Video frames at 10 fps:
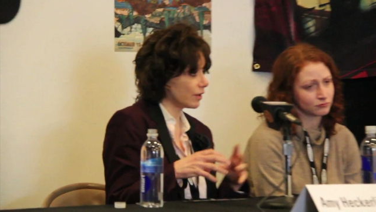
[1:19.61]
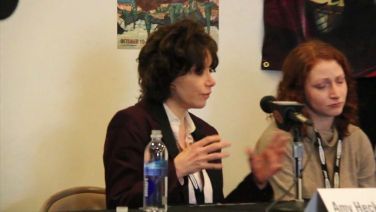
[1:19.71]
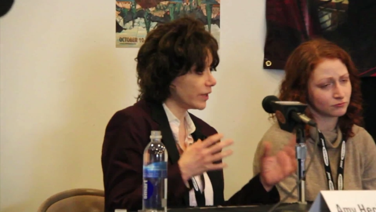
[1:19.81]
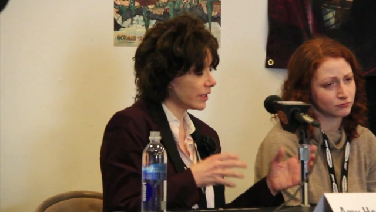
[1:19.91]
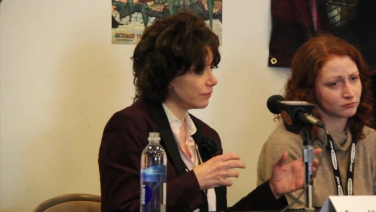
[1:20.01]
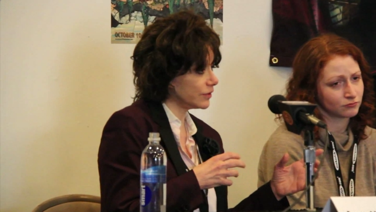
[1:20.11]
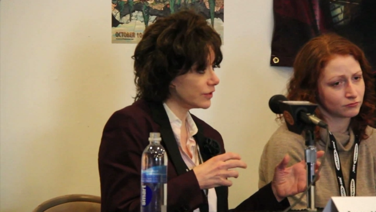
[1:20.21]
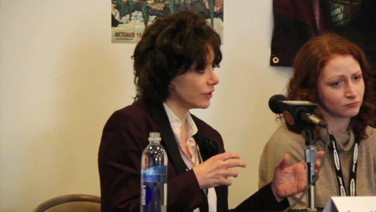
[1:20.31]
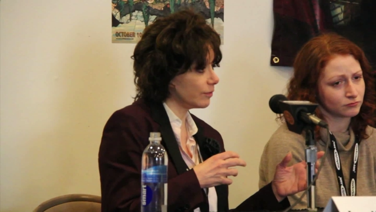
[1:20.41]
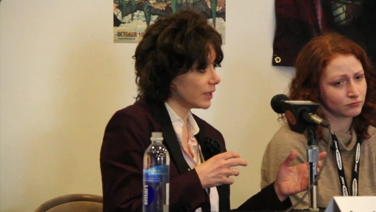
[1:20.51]
Speaker 1: they go, where can we
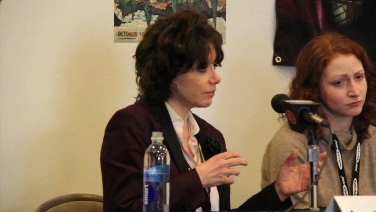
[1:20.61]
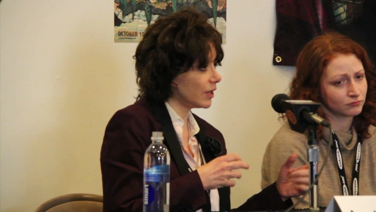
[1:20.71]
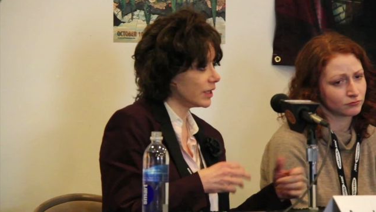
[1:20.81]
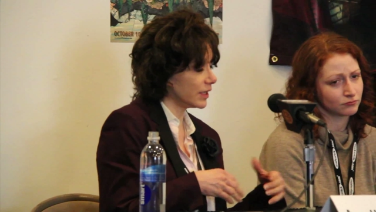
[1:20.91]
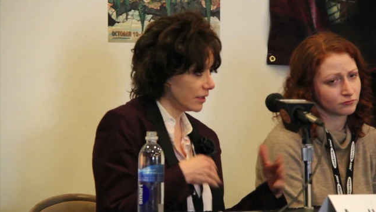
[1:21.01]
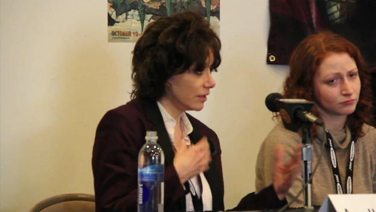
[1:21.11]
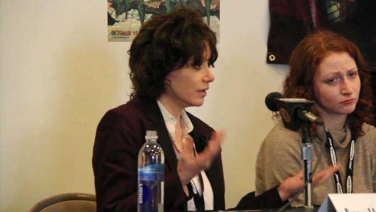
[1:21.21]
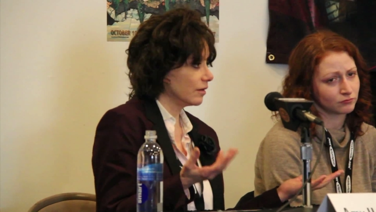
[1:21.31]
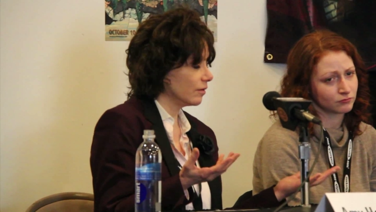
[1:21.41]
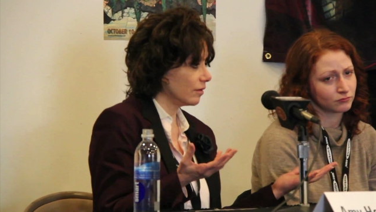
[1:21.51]
still make money?
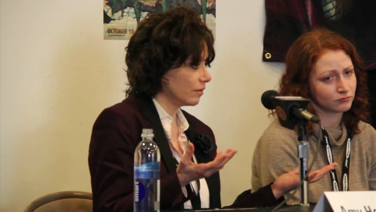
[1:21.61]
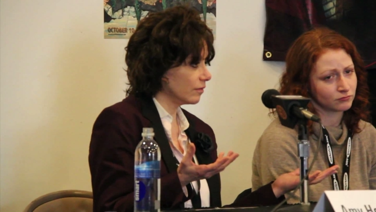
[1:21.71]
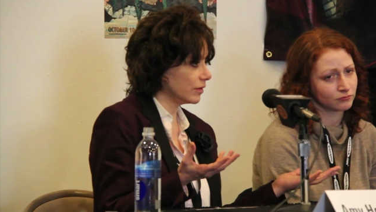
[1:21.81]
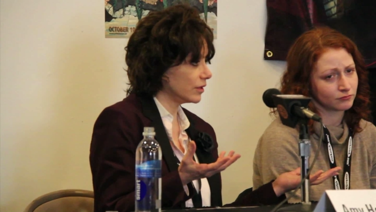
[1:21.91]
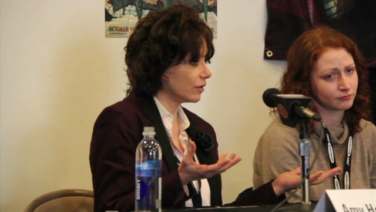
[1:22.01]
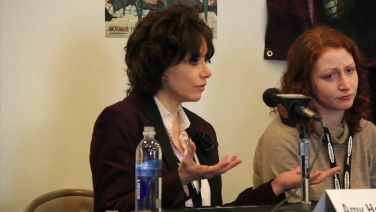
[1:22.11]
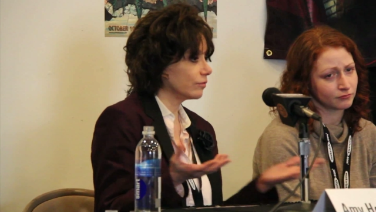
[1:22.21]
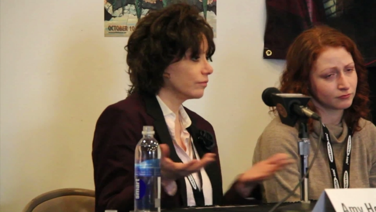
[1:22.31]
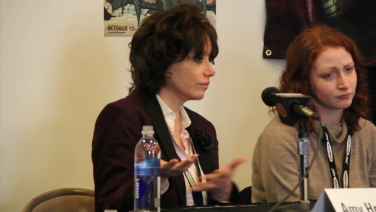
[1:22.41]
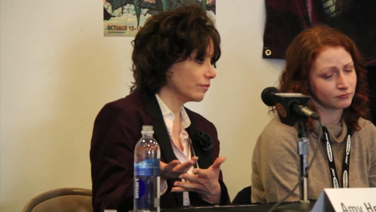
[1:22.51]
You
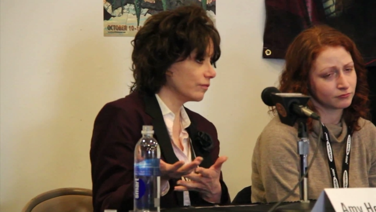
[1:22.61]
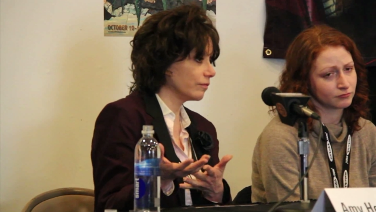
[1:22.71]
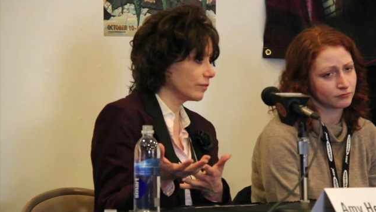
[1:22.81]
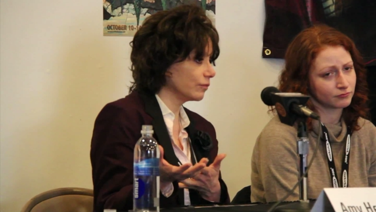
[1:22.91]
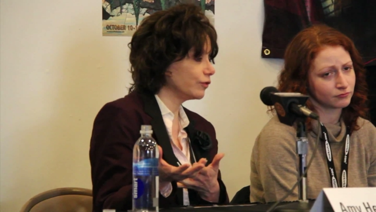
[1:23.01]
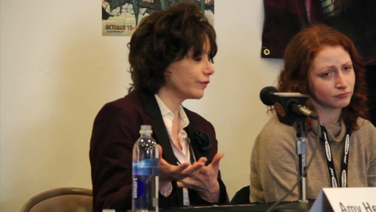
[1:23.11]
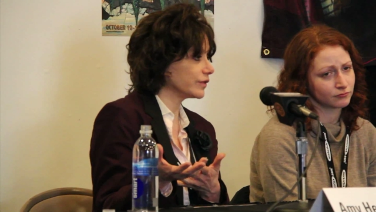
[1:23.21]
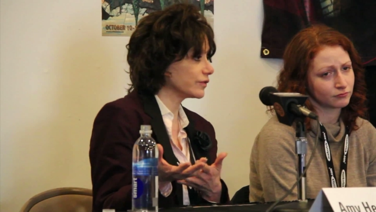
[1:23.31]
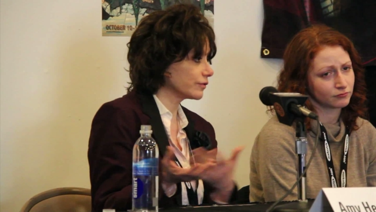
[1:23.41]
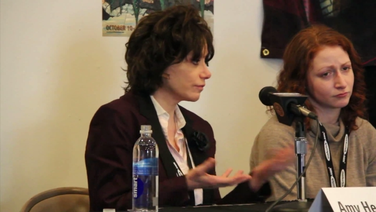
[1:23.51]
know,
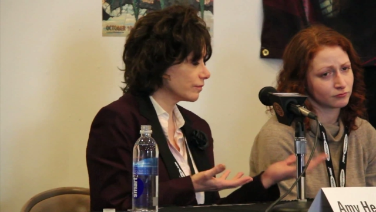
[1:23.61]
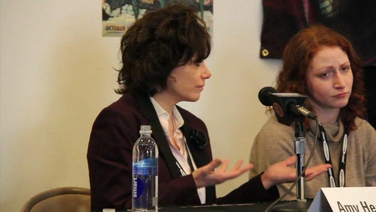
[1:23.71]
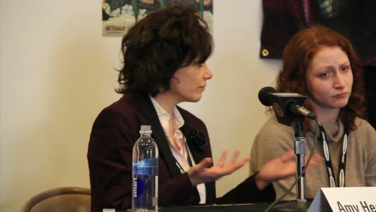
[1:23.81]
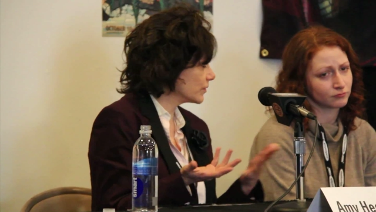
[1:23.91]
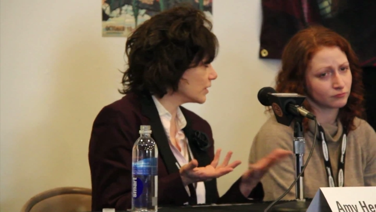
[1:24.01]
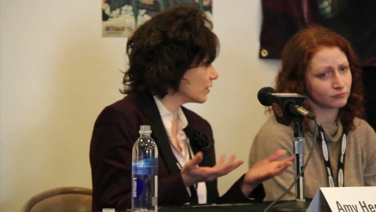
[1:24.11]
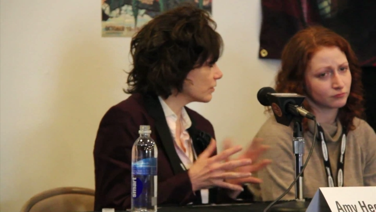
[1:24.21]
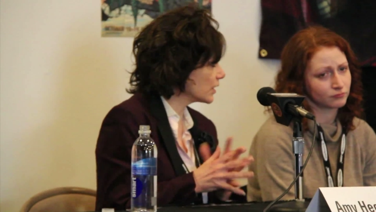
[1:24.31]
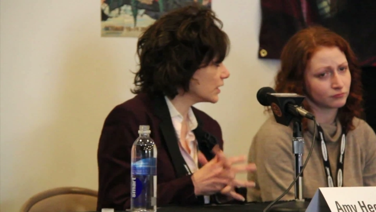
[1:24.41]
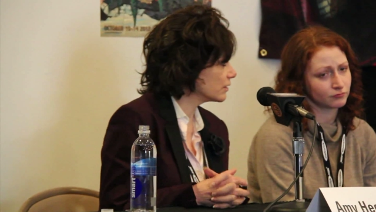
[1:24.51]
movies, you
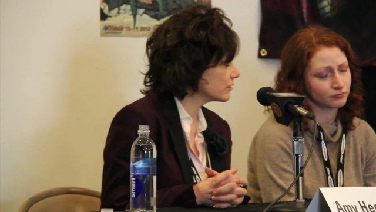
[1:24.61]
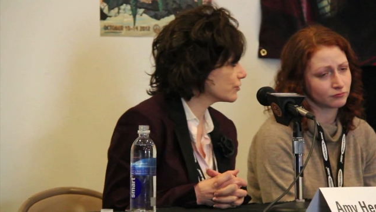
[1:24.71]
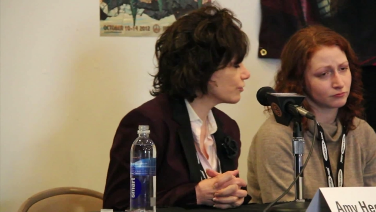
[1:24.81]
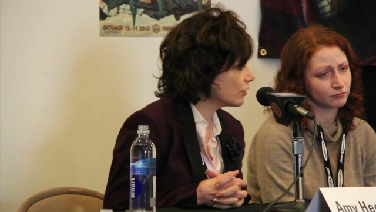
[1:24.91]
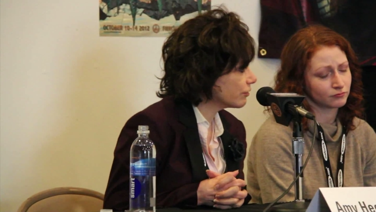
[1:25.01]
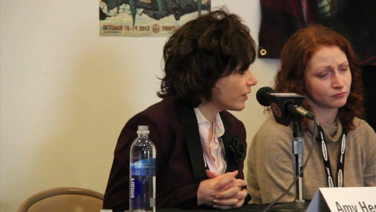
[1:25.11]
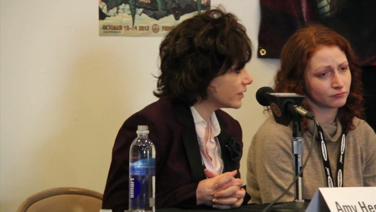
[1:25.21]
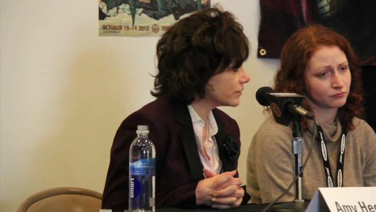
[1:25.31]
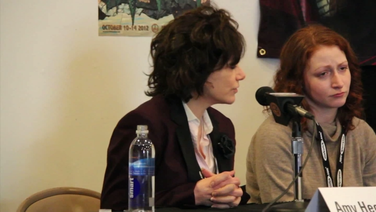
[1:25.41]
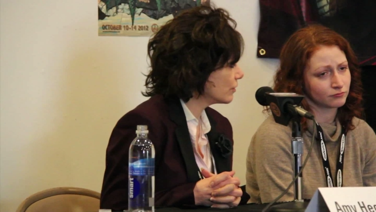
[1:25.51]
know, getting song
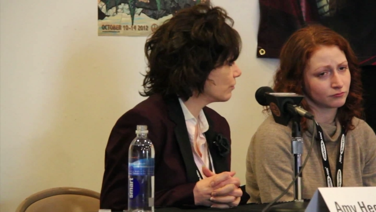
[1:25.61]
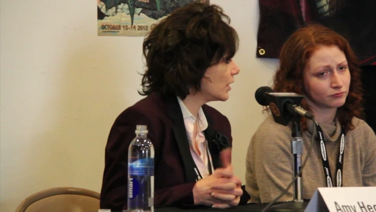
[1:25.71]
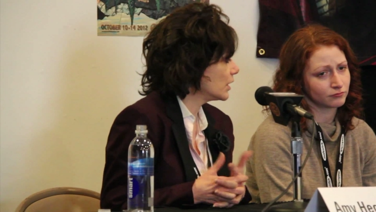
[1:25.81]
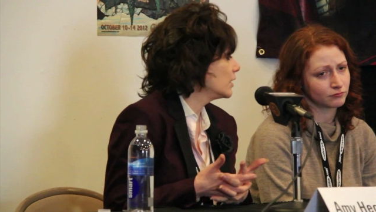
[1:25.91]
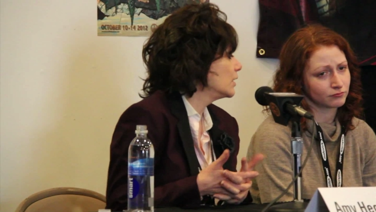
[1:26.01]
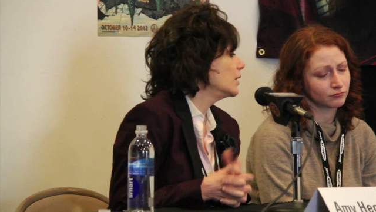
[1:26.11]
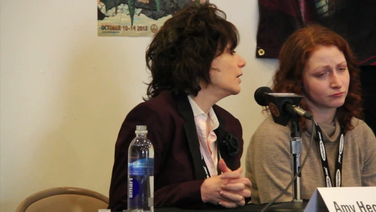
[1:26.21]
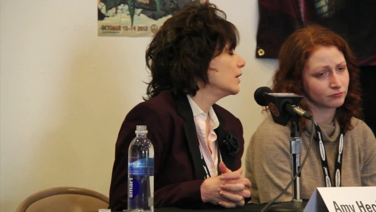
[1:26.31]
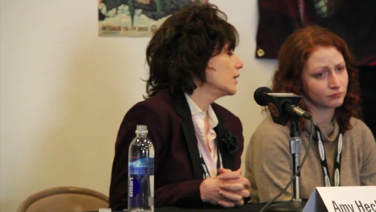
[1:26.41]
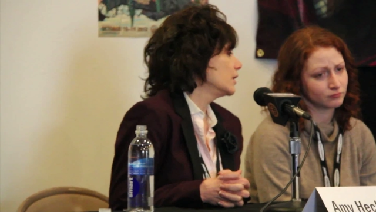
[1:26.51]
rights. So, uh,
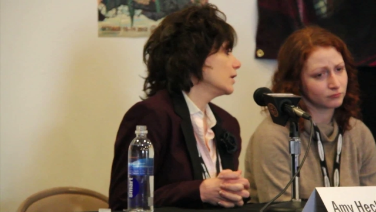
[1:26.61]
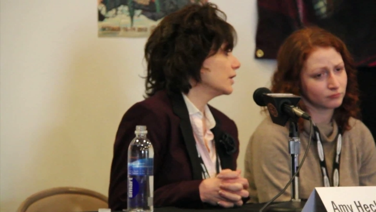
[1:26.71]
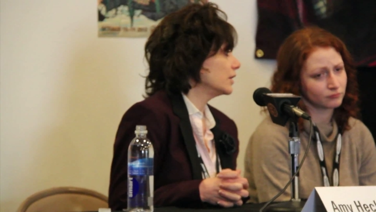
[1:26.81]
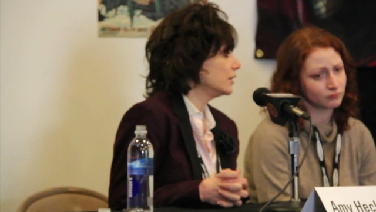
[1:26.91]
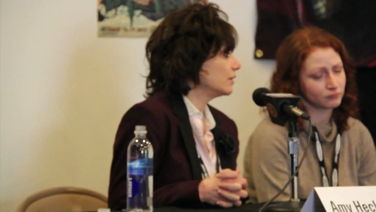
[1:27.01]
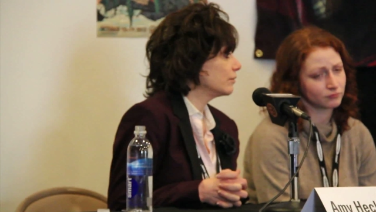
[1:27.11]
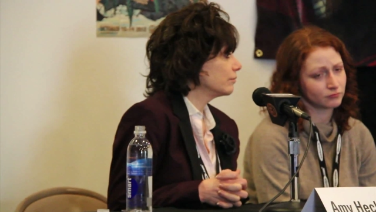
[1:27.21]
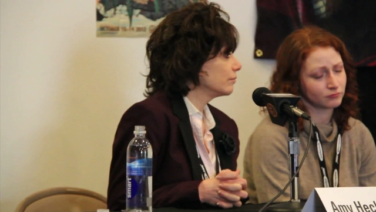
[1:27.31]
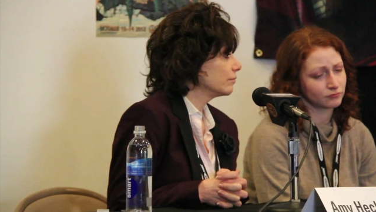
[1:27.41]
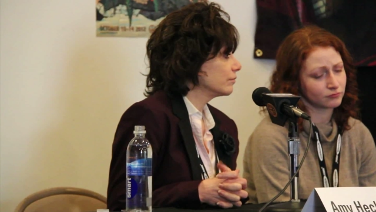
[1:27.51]
you
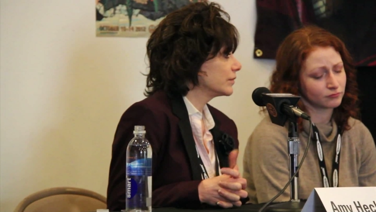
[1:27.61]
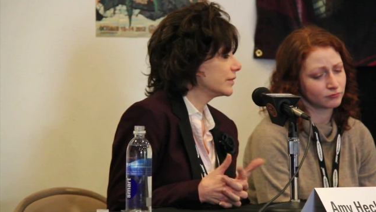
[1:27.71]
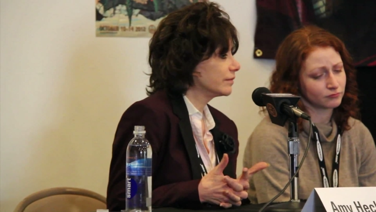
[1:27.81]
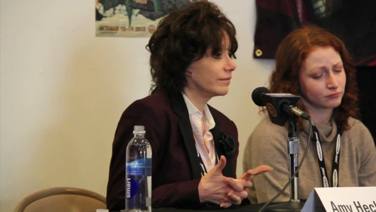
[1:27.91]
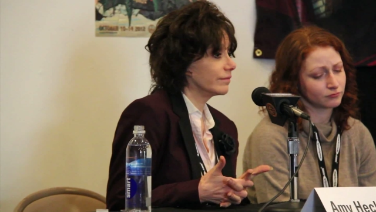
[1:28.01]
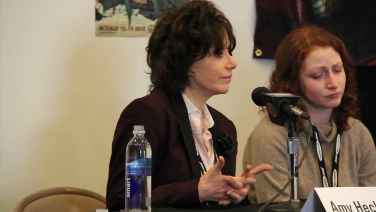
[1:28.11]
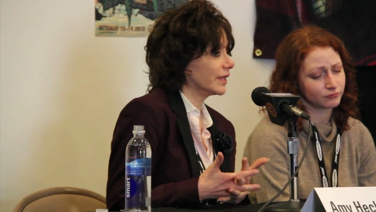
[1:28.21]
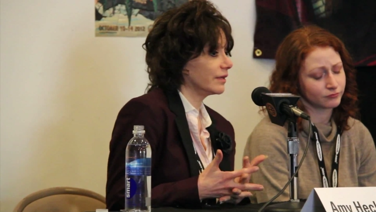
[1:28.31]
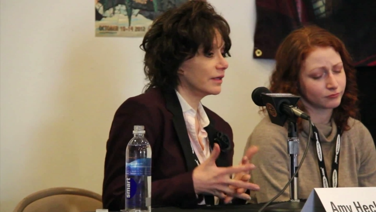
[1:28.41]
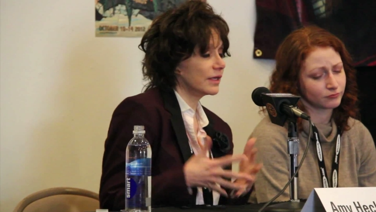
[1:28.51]
know,
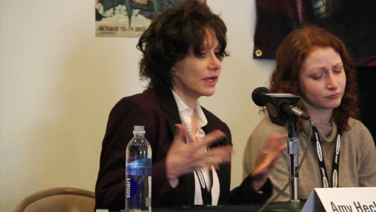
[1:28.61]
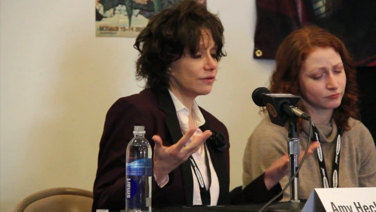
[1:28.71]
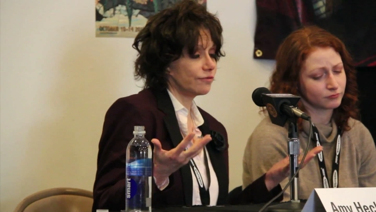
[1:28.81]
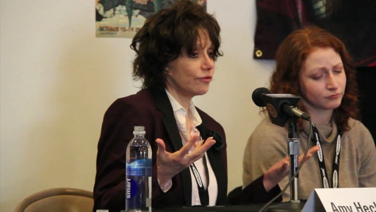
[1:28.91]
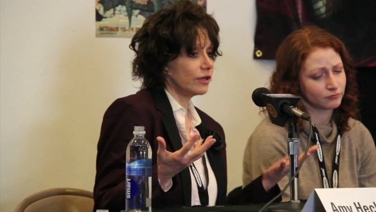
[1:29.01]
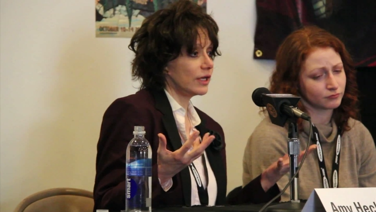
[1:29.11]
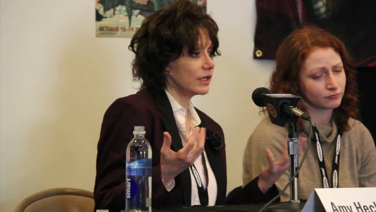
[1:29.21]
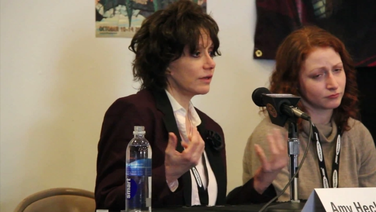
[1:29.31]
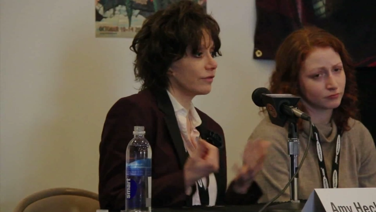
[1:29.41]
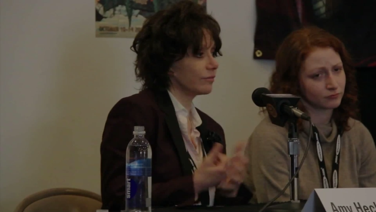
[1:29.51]
then you can't afford any of